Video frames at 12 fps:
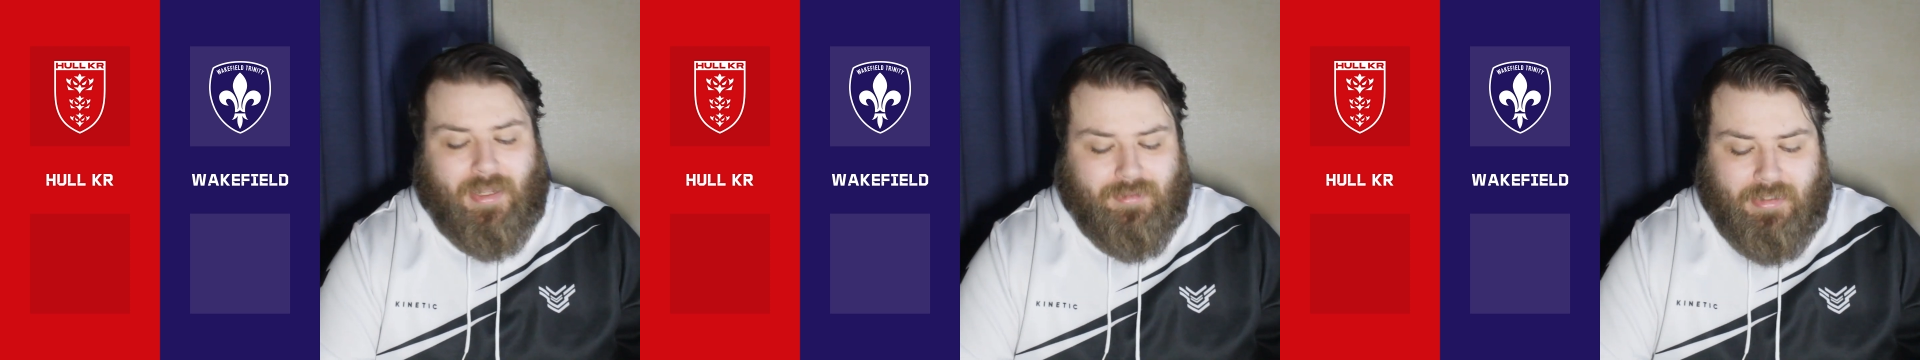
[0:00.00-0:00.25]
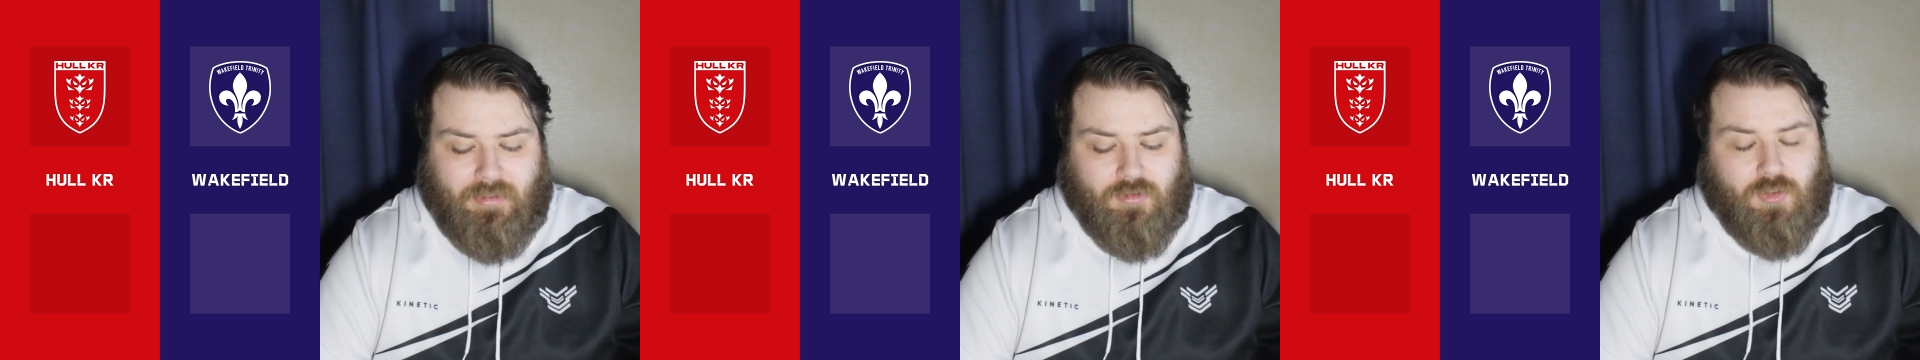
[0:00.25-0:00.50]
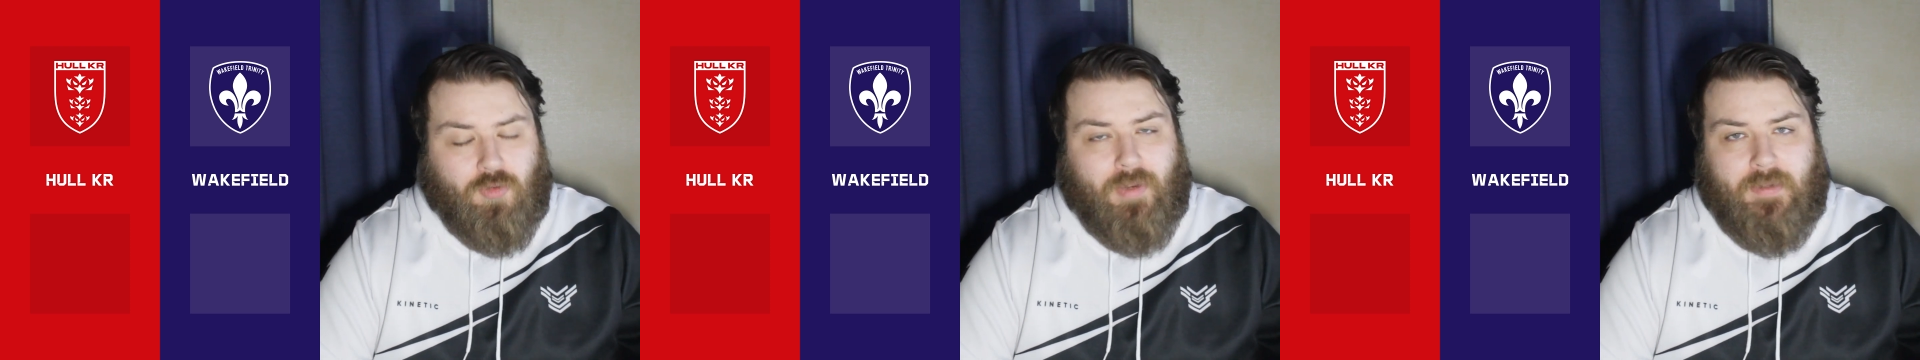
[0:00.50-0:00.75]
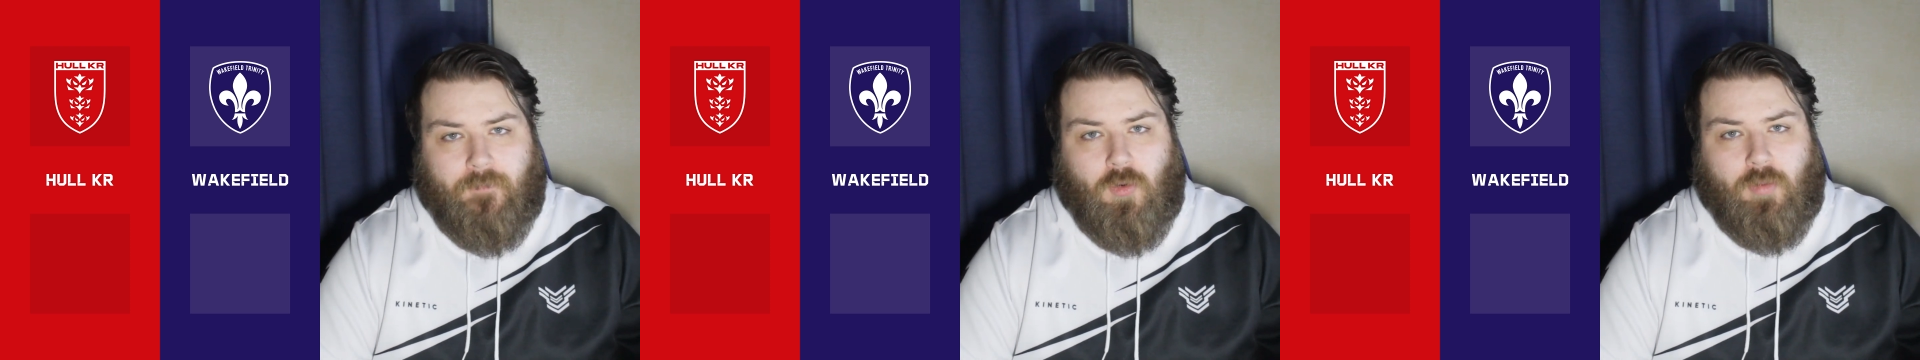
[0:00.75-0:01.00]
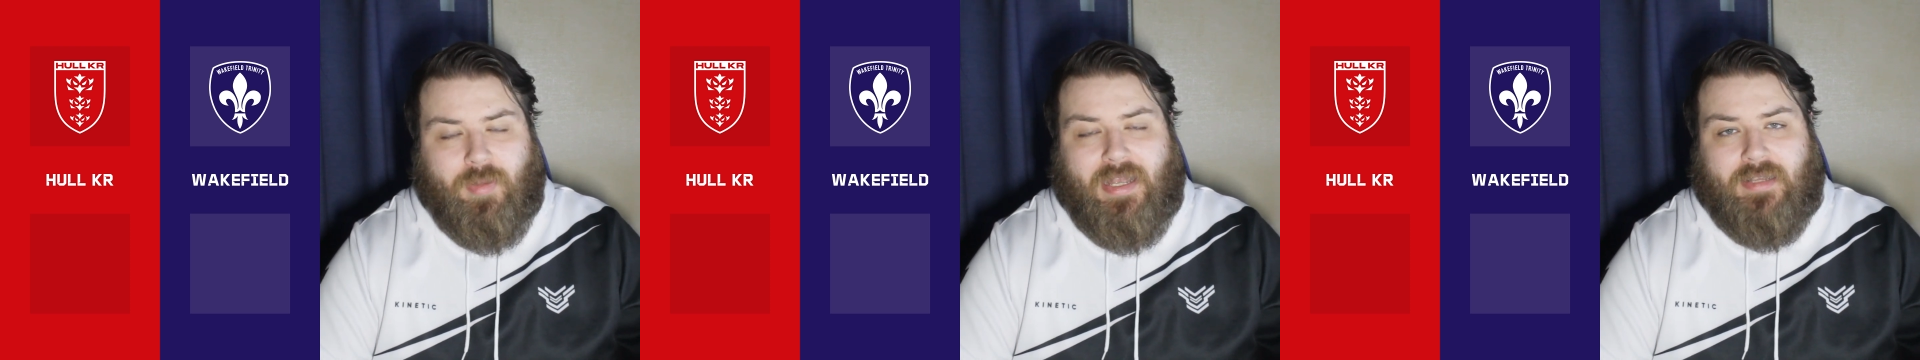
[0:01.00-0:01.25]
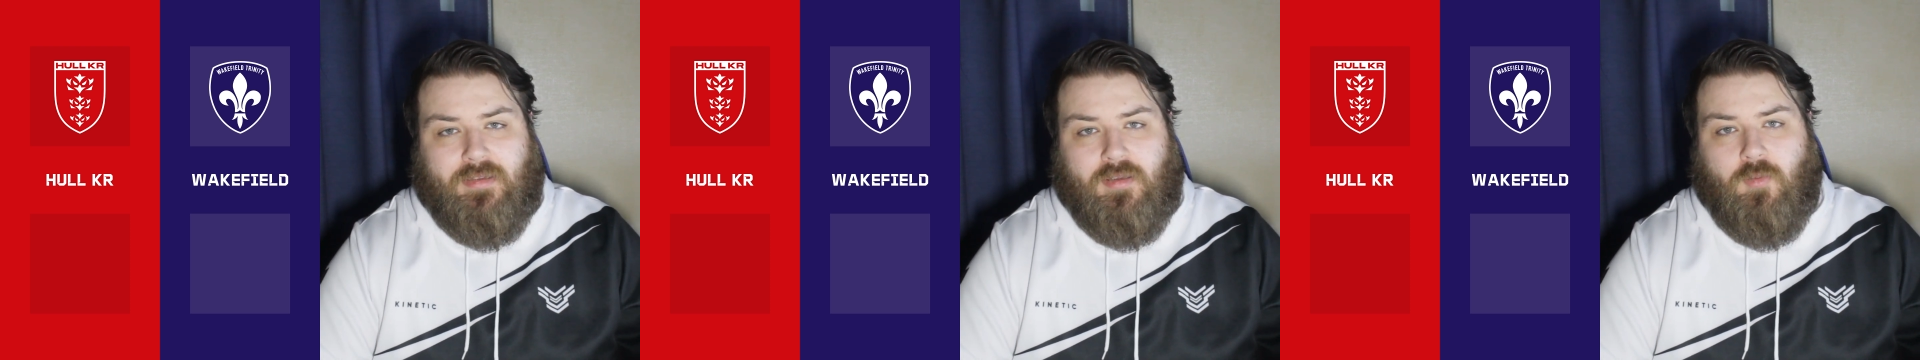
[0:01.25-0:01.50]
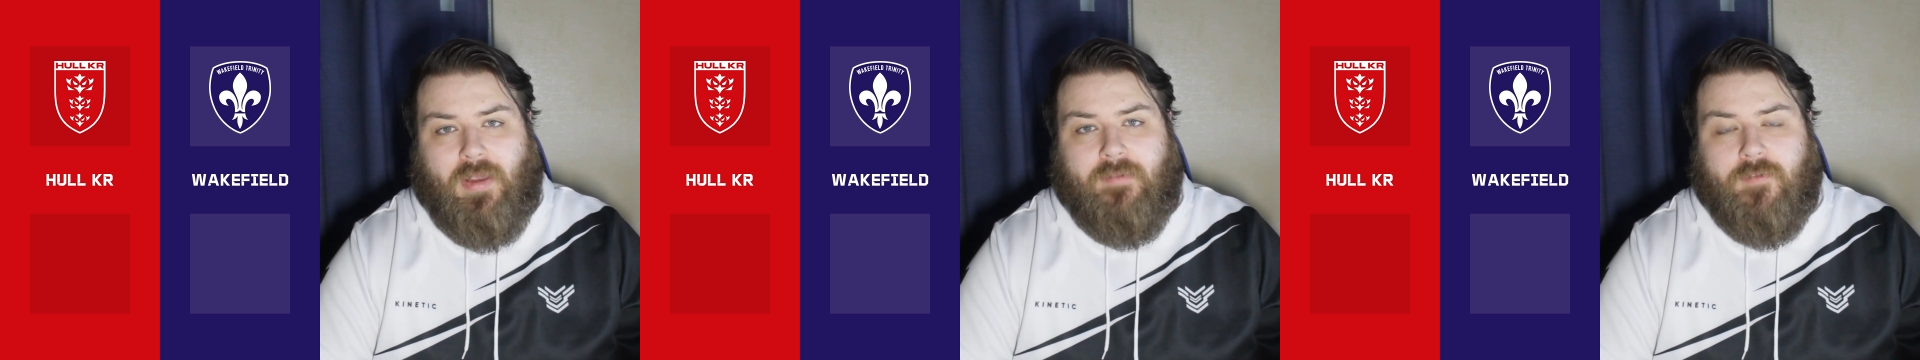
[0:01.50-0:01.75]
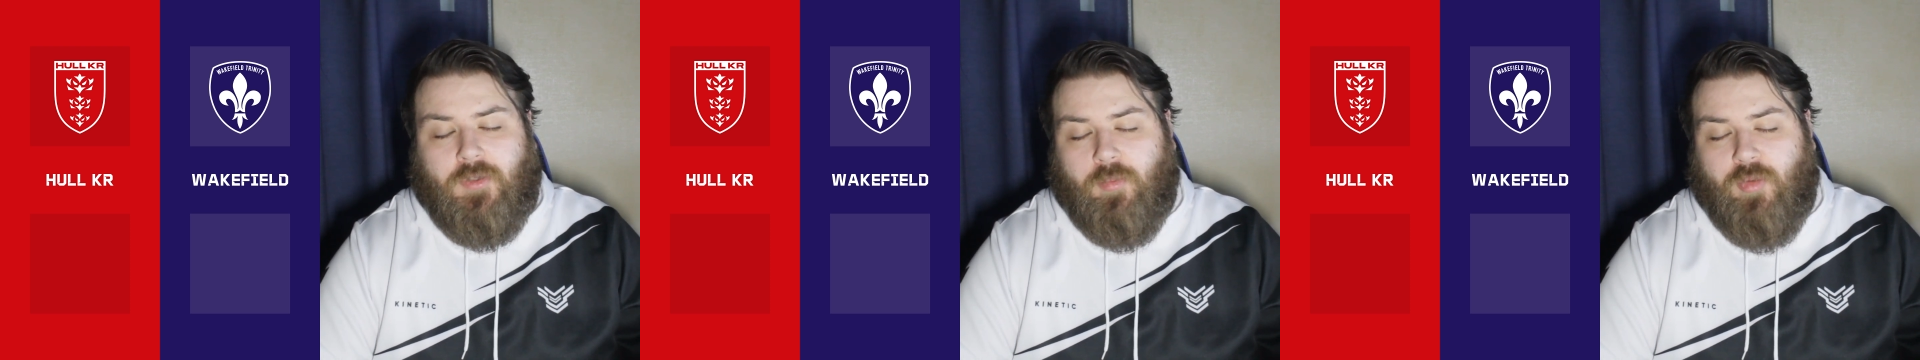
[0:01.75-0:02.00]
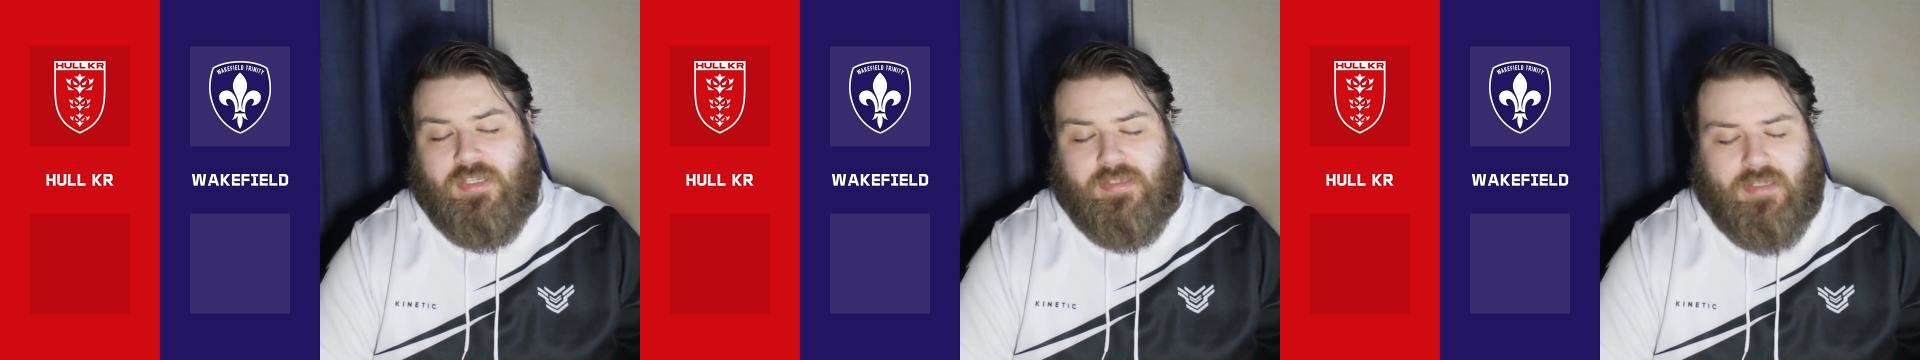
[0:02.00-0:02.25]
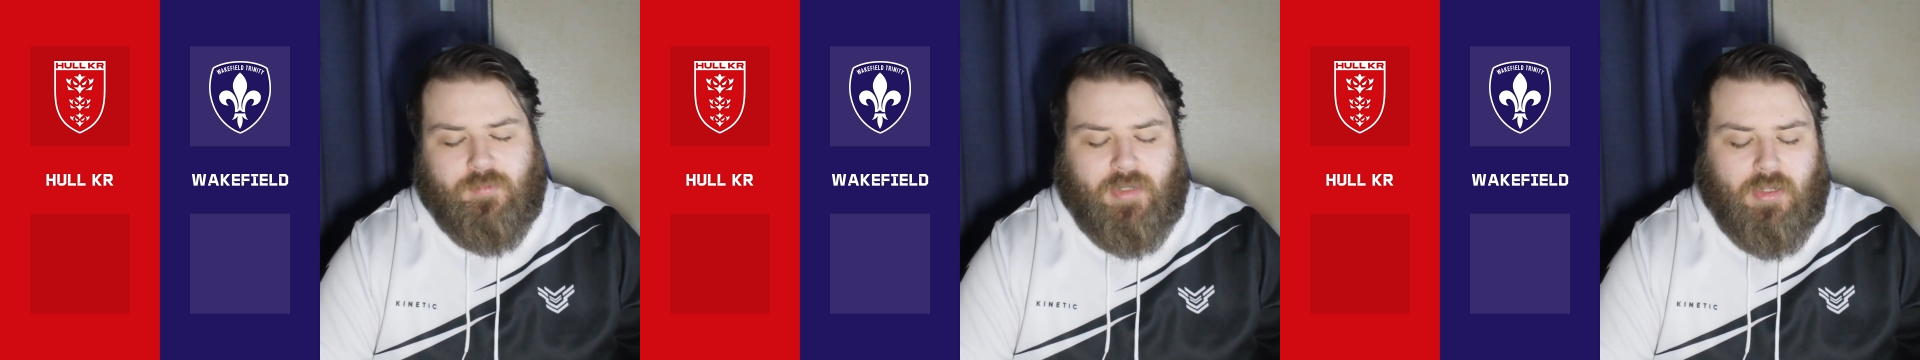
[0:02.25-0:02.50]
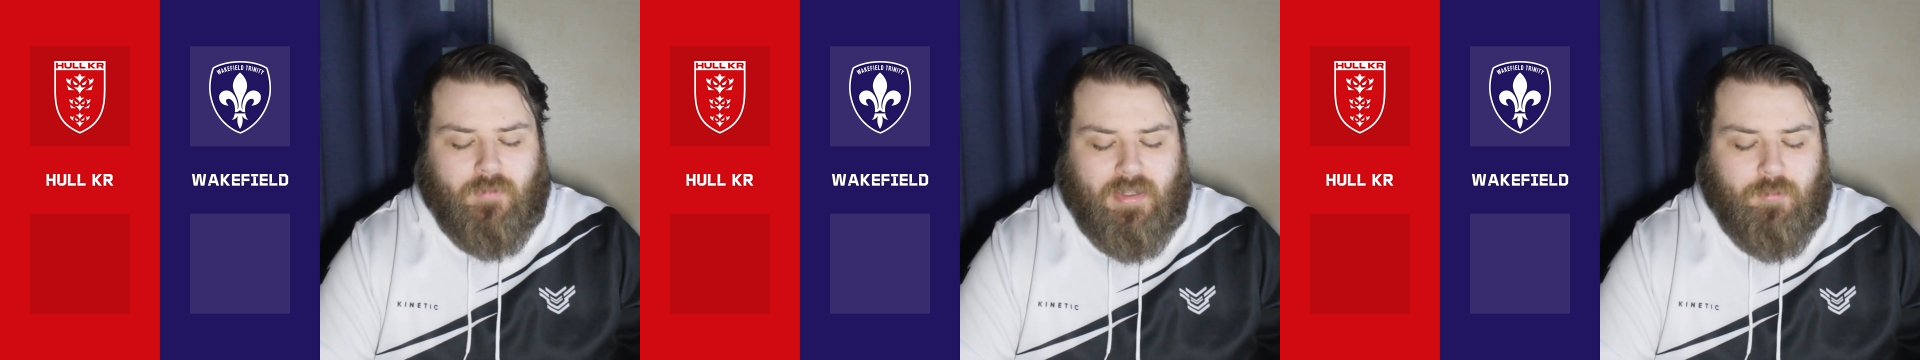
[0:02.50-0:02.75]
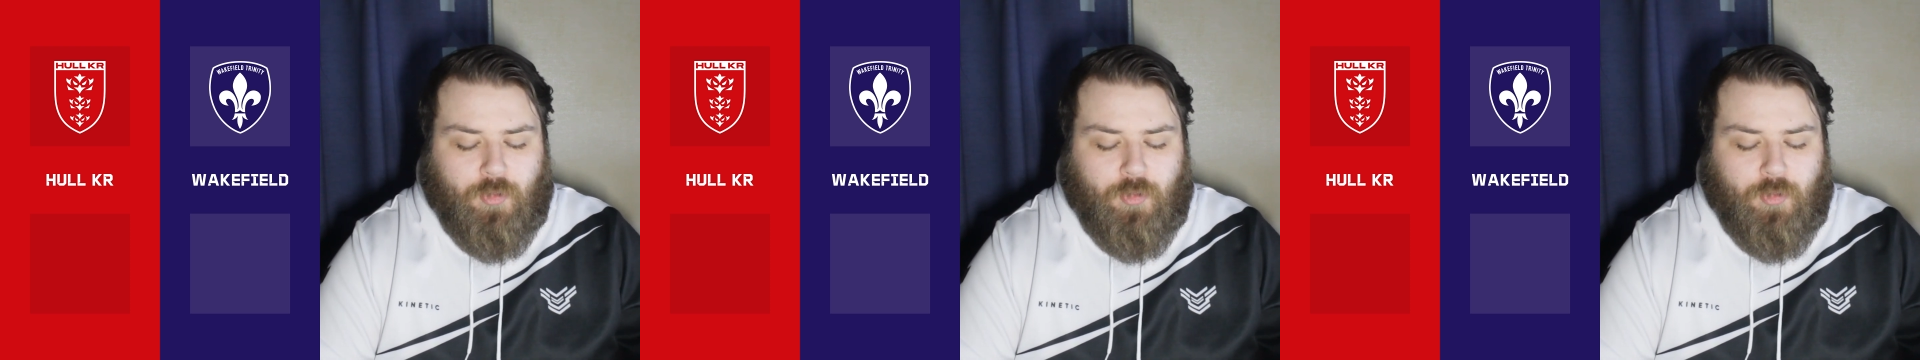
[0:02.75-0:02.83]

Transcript: I think there's a great forward pack that Wakefield can bring to this, by the way.